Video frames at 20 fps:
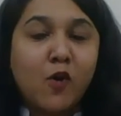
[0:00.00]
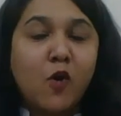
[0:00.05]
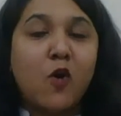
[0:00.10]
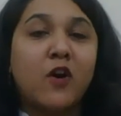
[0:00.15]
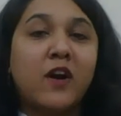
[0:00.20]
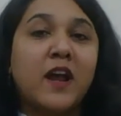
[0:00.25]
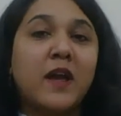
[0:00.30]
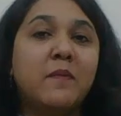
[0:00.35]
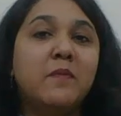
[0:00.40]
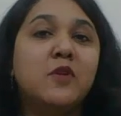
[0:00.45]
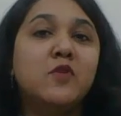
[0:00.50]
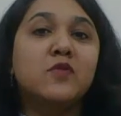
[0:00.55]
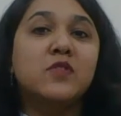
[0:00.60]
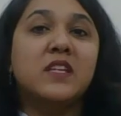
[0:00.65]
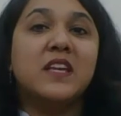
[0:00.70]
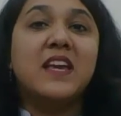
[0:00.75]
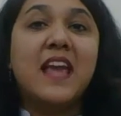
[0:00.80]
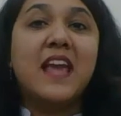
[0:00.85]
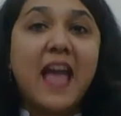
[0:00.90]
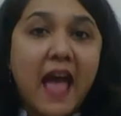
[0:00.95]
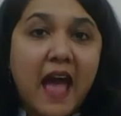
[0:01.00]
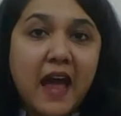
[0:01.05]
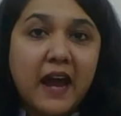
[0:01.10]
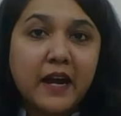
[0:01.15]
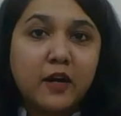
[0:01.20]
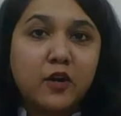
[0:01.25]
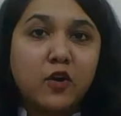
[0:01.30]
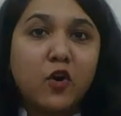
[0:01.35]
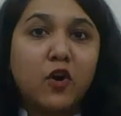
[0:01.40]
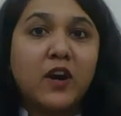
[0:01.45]
or I'm using
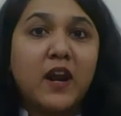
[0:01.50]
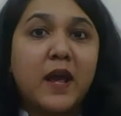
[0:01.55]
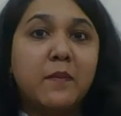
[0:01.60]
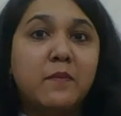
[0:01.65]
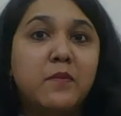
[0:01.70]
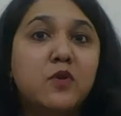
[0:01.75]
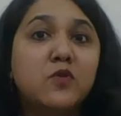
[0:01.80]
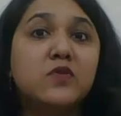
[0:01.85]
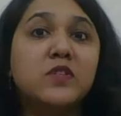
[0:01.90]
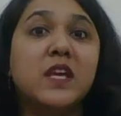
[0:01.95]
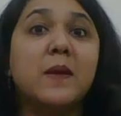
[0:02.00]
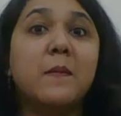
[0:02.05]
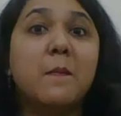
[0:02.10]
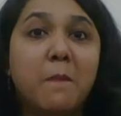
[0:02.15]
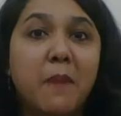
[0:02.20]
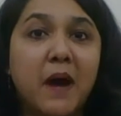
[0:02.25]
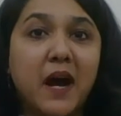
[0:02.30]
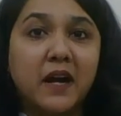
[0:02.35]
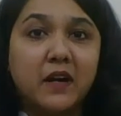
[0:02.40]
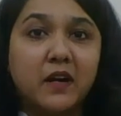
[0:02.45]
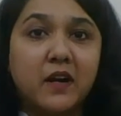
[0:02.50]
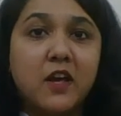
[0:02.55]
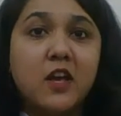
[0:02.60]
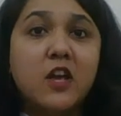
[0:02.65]
and, or I'm using but,